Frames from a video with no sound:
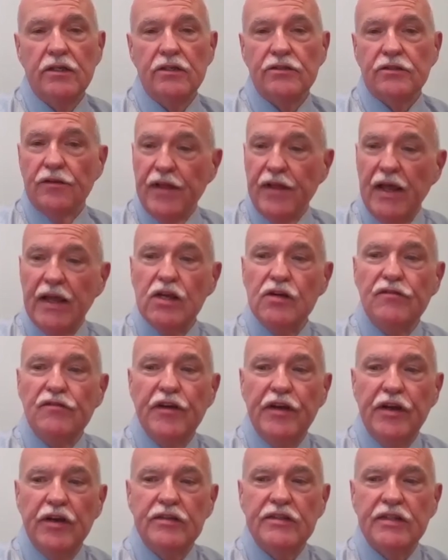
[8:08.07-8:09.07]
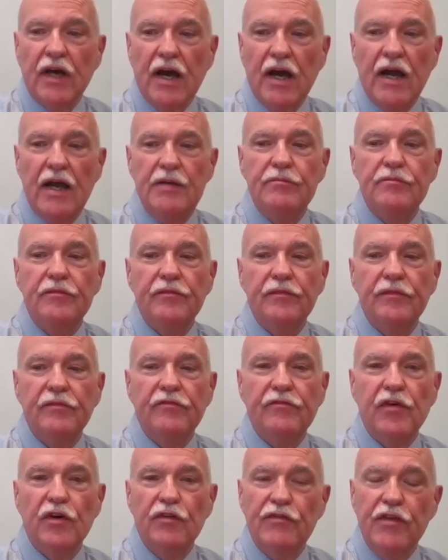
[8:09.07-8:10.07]
So thank you for your time,
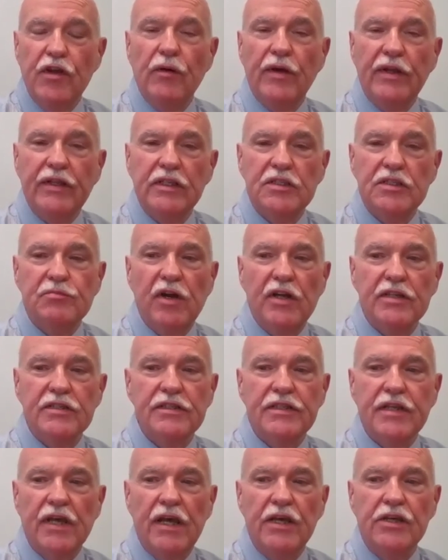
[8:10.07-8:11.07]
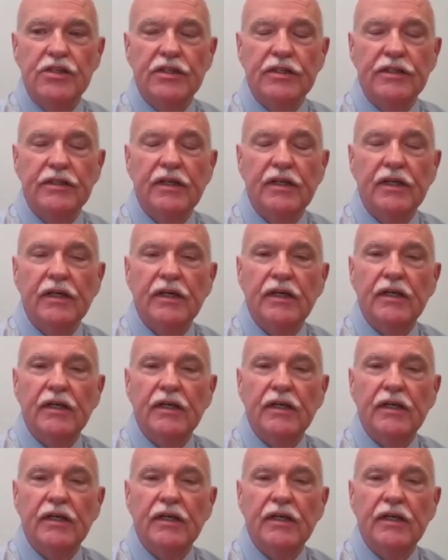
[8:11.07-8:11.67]
for viewing this presentation.